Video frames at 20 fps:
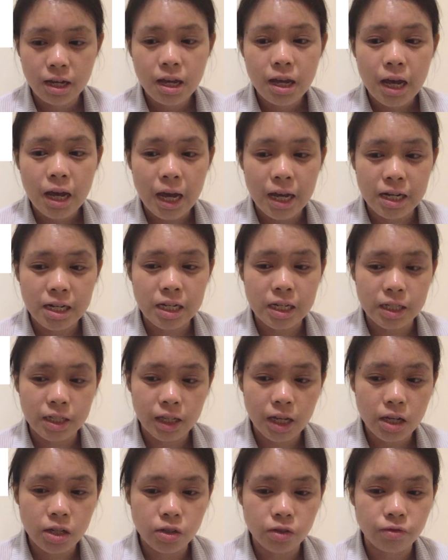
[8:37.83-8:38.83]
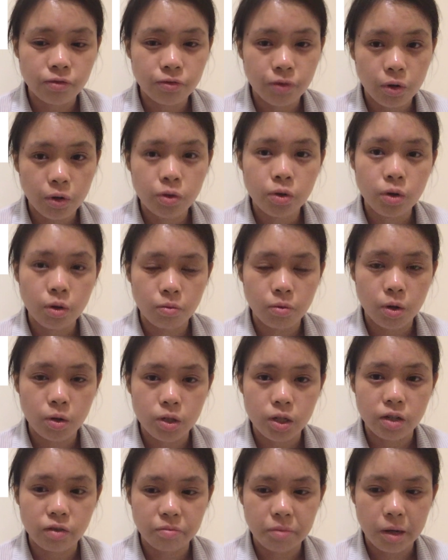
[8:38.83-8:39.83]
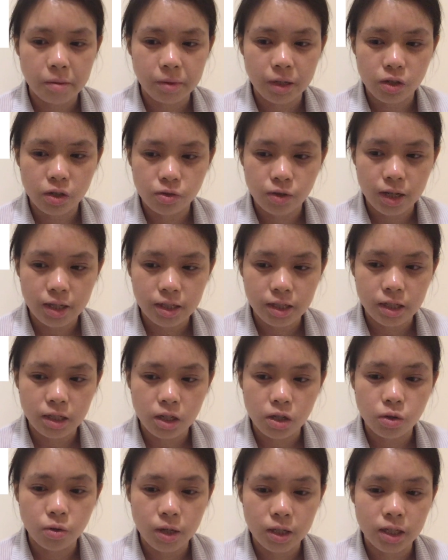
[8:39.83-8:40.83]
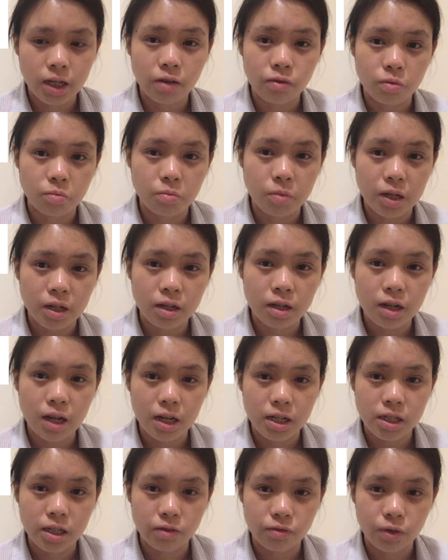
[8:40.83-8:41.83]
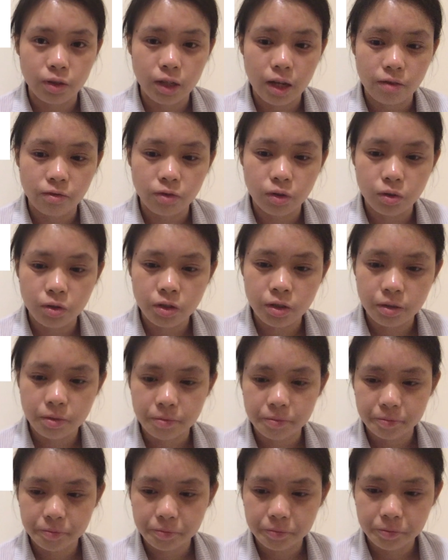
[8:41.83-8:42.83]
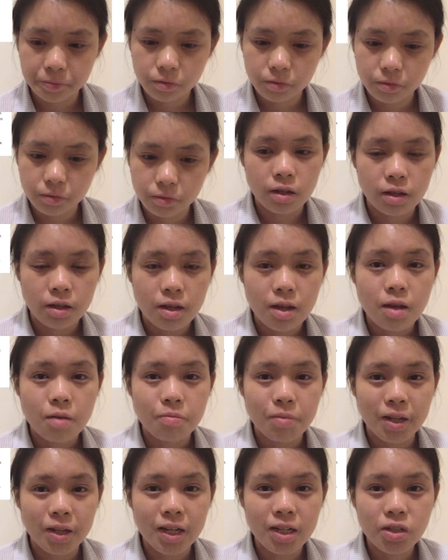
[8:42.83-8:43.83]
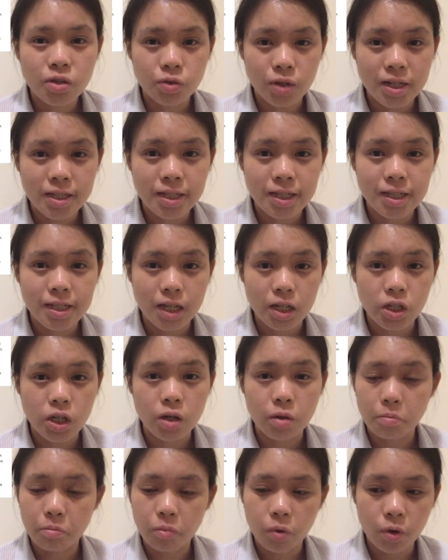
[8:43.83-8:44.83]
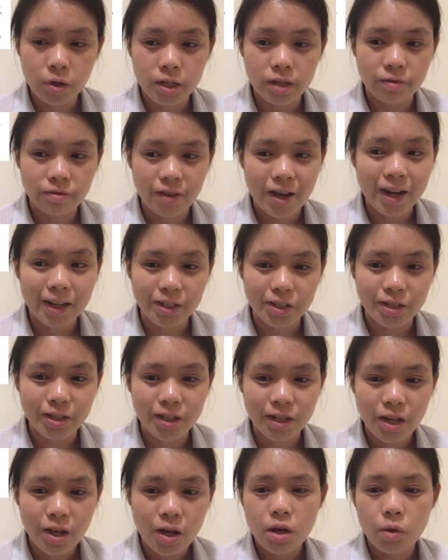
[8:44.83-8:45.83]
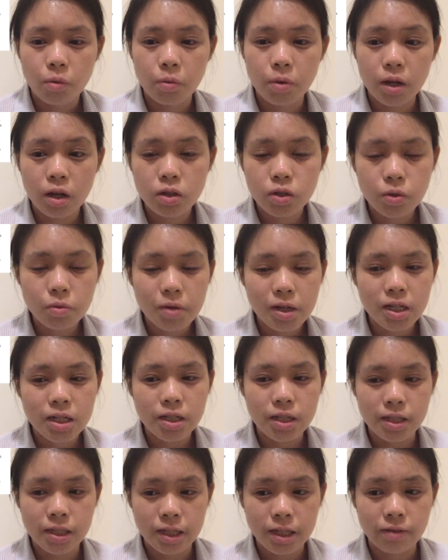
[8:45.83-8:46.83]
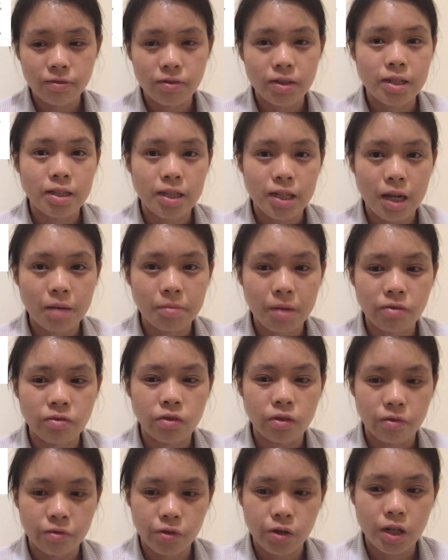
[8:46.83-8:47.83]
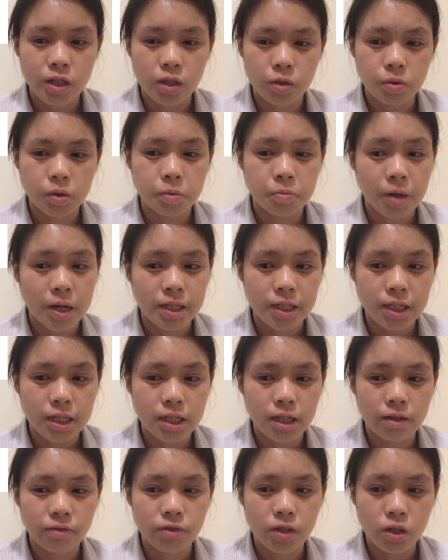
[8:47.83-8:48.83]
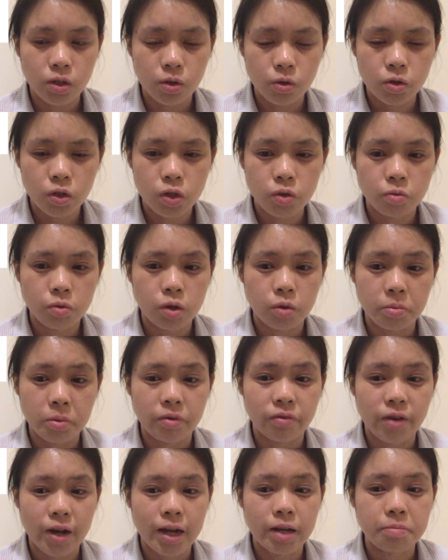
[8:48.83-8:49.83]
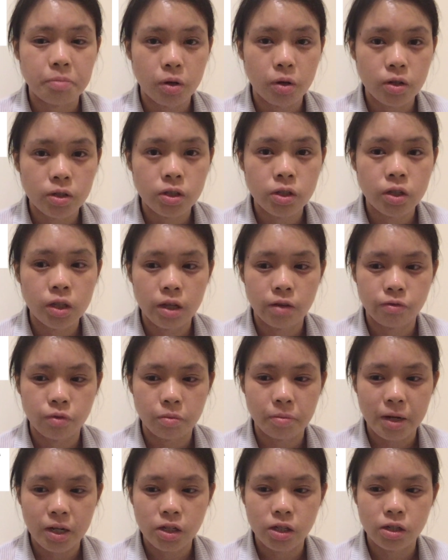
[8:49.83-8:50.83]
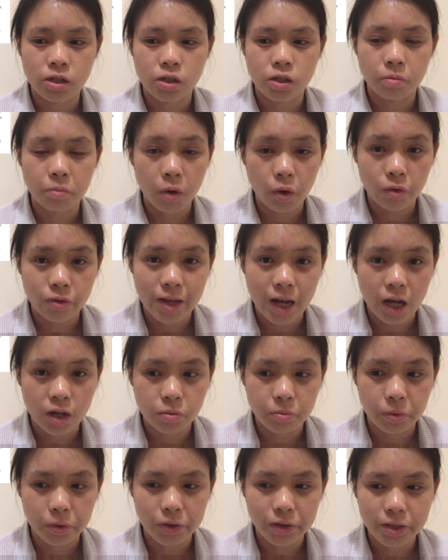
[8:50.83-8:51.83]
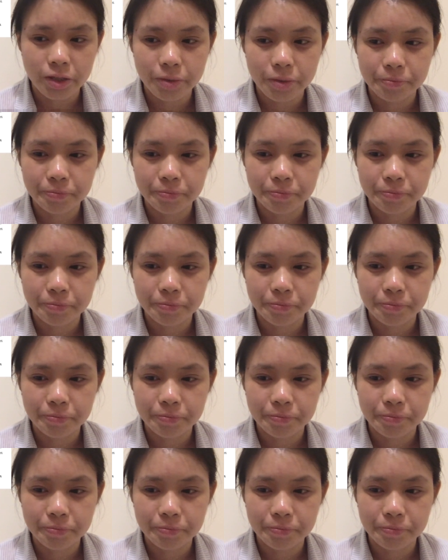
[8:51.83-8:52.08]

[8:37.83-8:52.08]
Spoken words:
and it has led to further erosion of public trust in the US government at different levels. Because trust is such an important factor, we also wanted to see if the same level of trust was present if the users were to provide personal information to both dashboards.